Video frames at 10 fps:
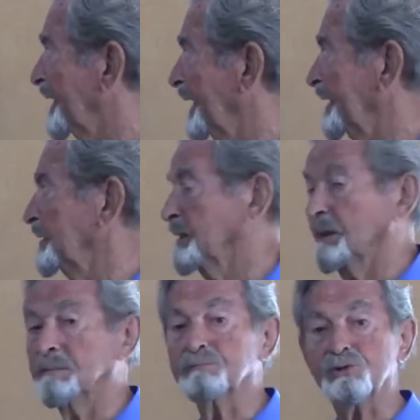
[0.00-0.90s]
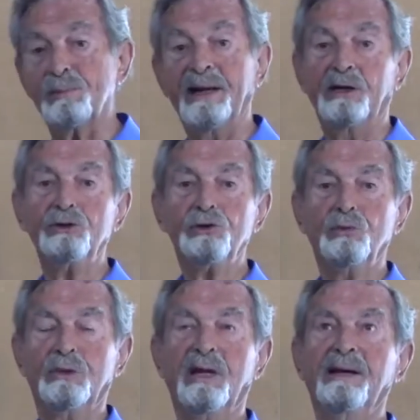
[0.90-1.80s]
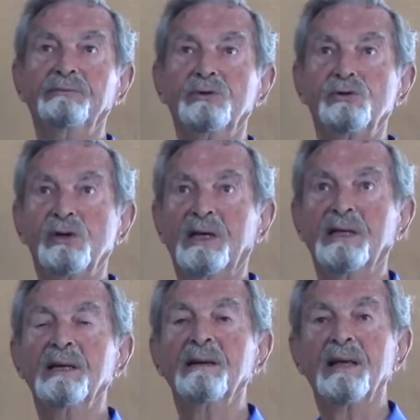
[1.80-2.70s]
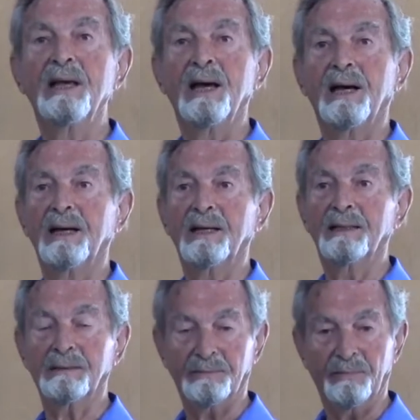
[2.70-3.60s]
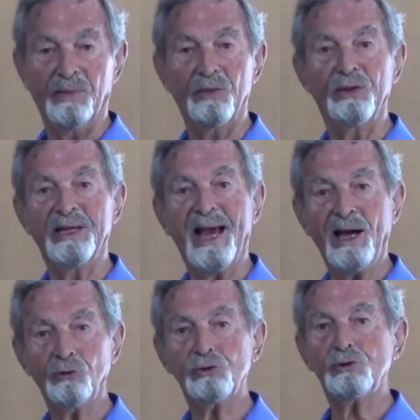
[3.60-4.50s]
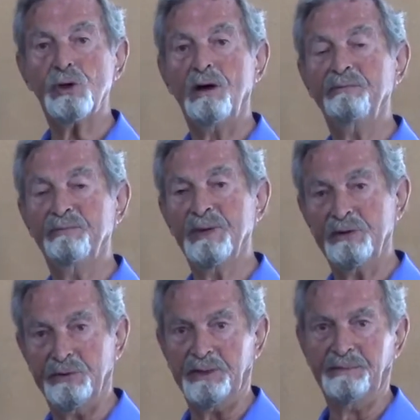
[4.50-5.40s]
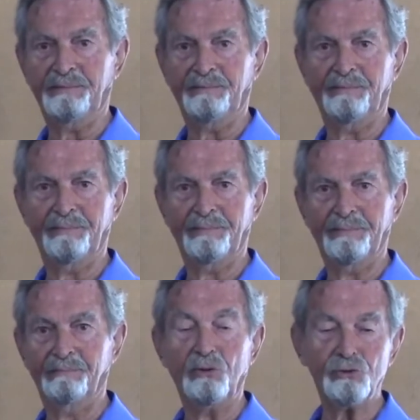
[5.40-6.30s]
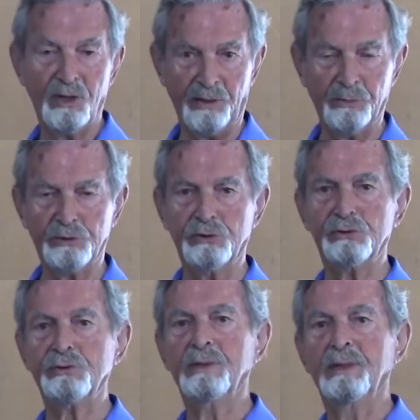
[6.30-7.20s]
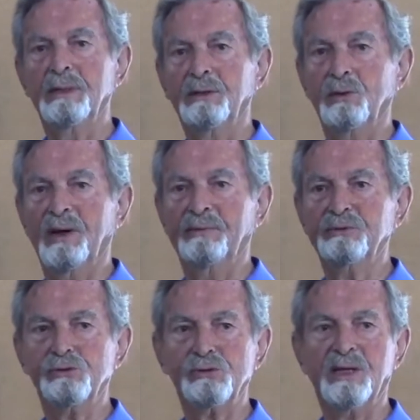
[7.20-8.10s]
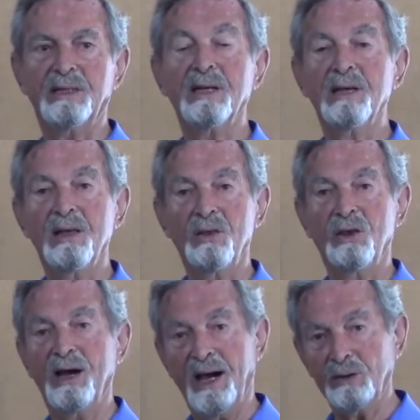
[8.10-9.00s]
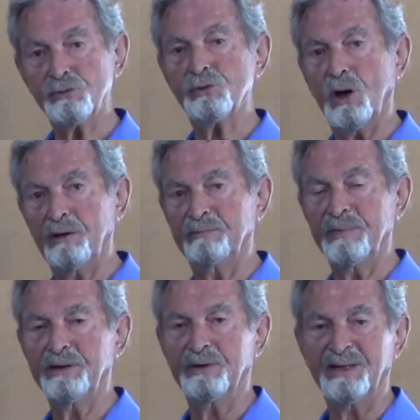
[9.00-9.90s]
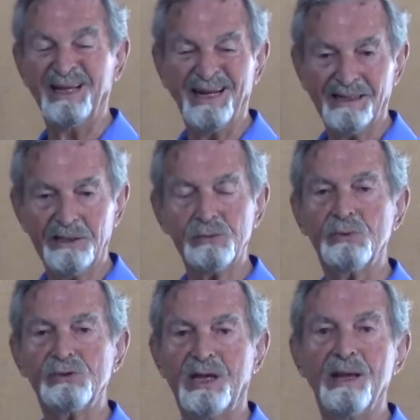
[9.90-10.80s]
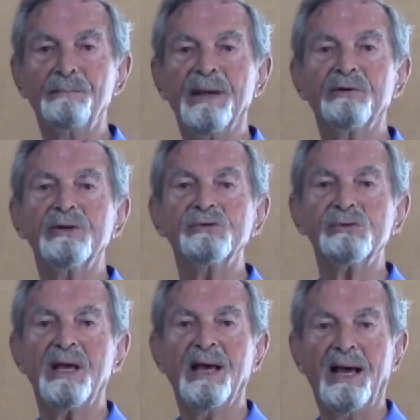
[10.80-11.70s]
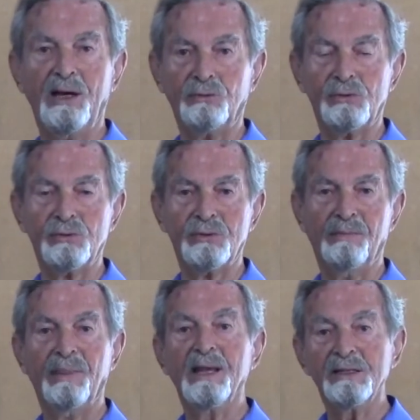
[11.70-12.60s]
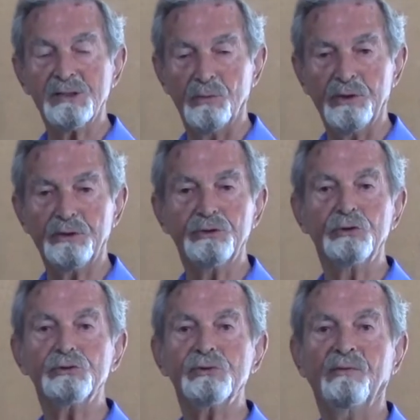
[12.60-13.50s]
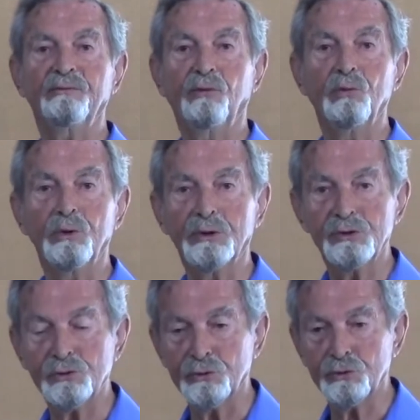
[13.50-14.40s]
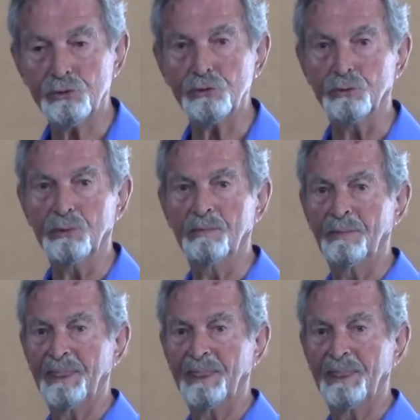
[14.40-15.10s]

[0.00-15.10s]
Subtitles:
In Spanish you would have to say the house of Mary. Most languages you have to say the house of Mary. In English we say Mary's house. So we reduce 4 words to 2.